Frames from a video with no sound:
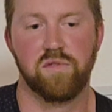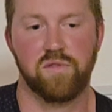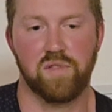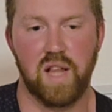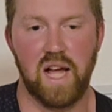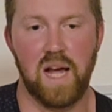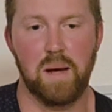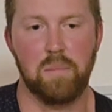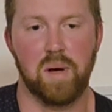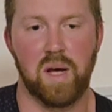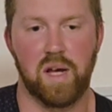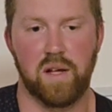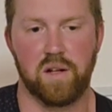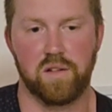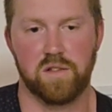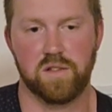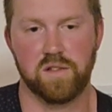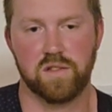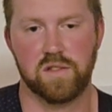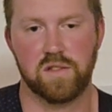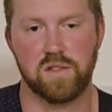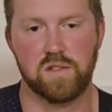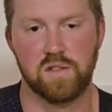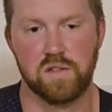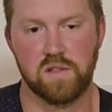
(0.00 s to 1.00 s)
flat
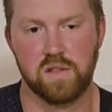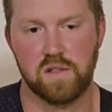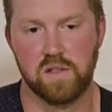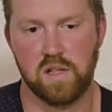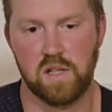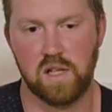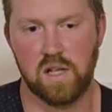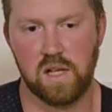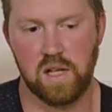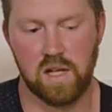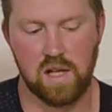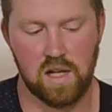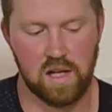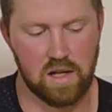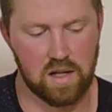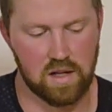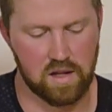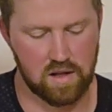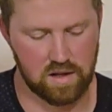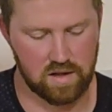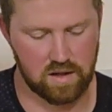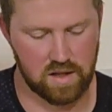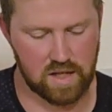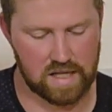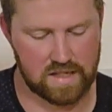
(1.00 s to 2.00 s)
pedals,
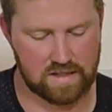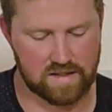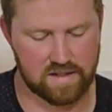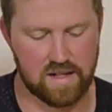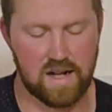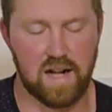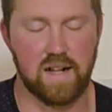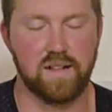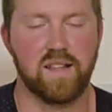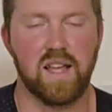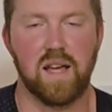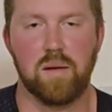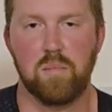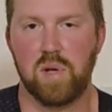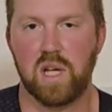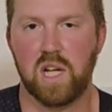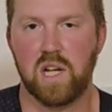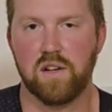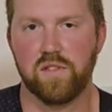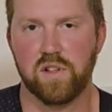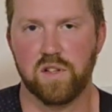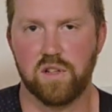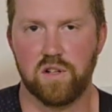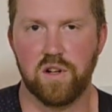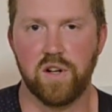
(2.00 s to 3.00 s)
it's not that big
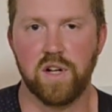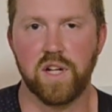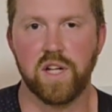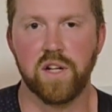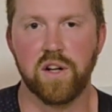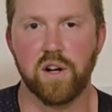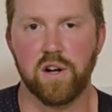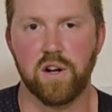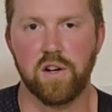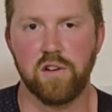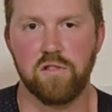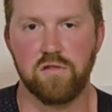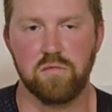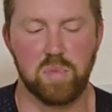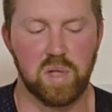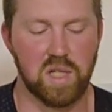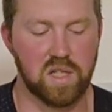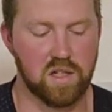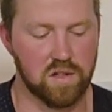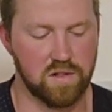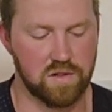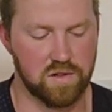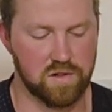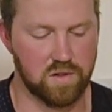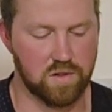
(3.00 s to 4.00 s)
of a learning curve
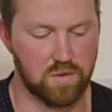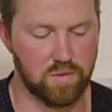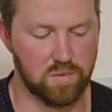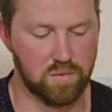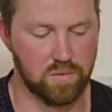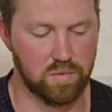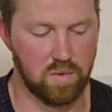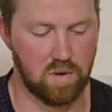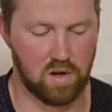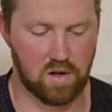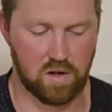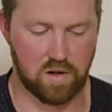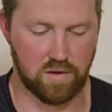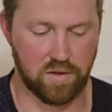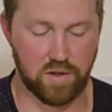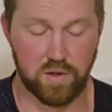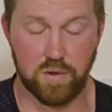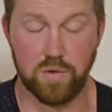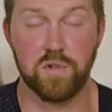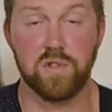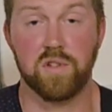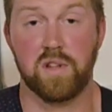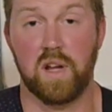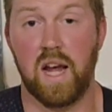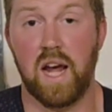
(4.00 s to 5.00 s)
because you are
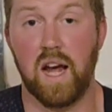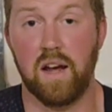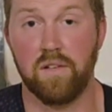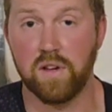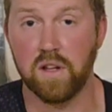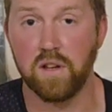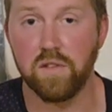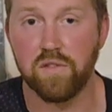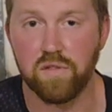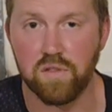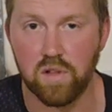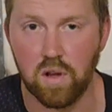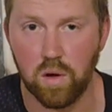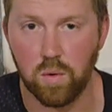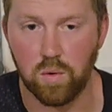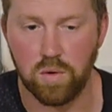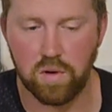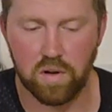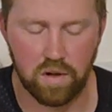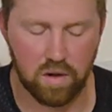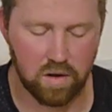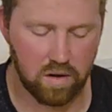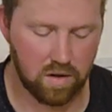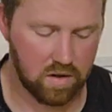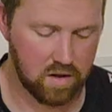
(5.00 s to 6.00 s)
used to having float.
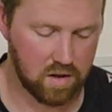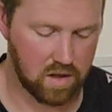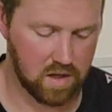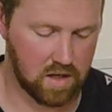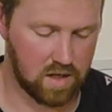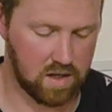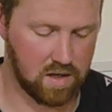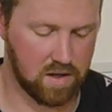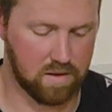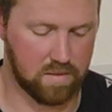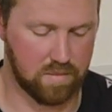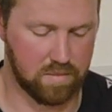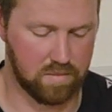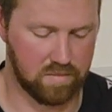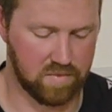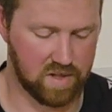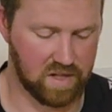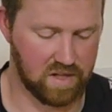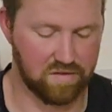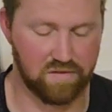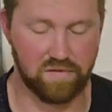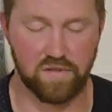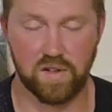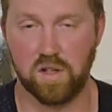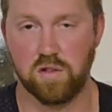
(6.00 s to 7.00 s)

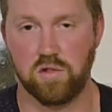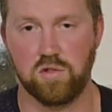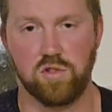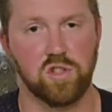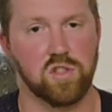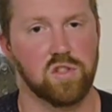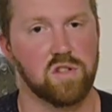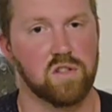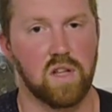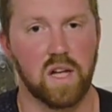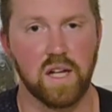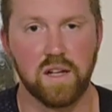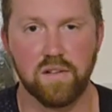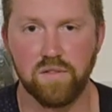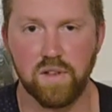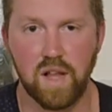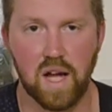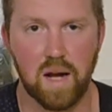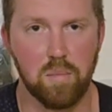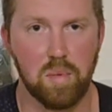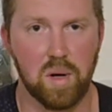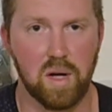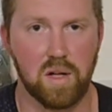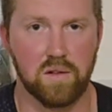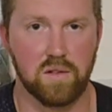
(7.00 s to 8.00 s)
They feel just like
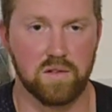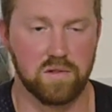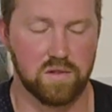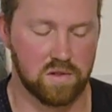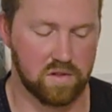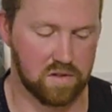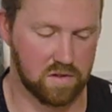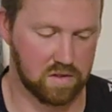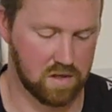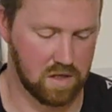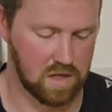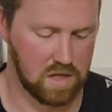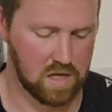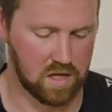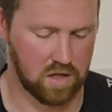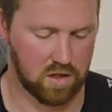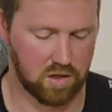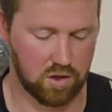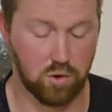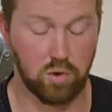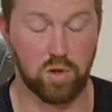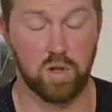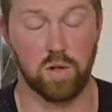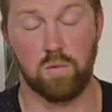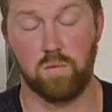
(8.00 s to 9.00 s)
flat pedals.
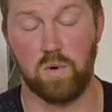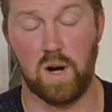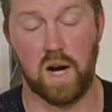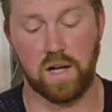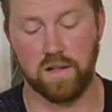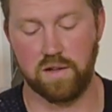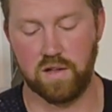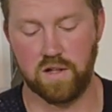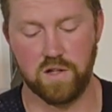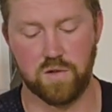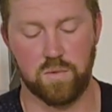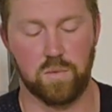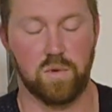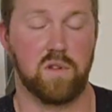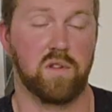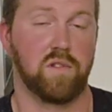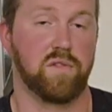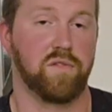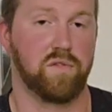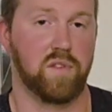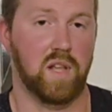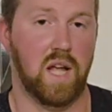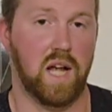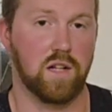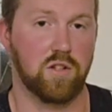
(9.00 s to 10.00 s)
You could ride these with a
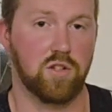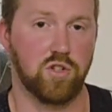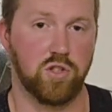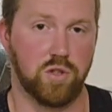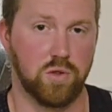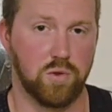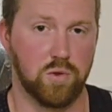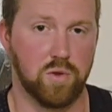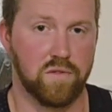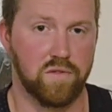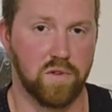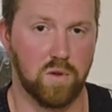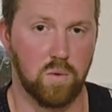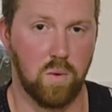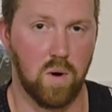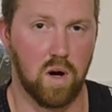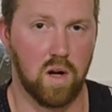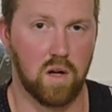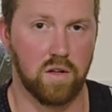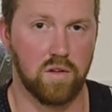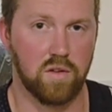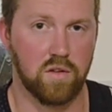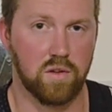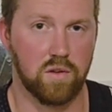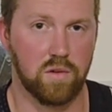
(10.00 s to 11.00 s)
flat shoe if you
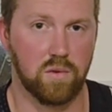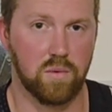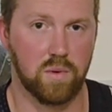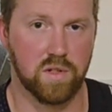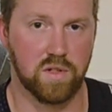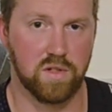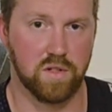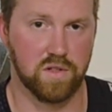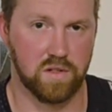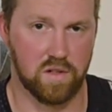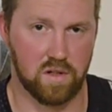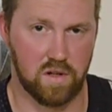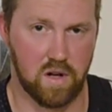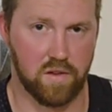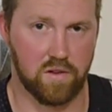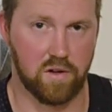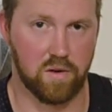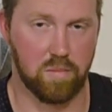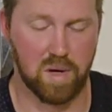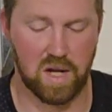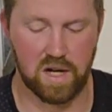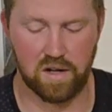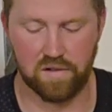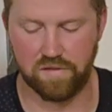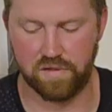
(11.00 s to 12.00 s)
wanted to, which is another
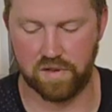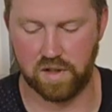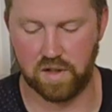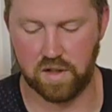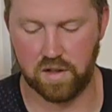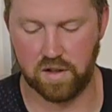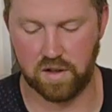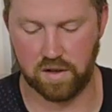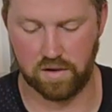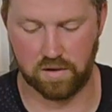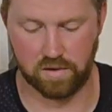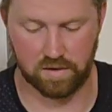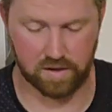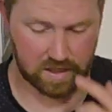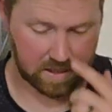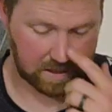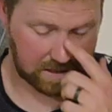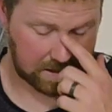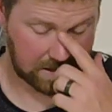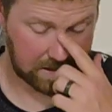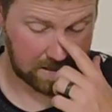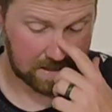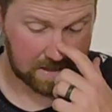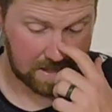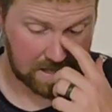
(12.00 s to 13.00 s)
benefit. You know,
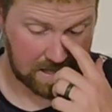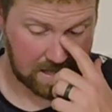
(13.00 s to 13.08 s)
like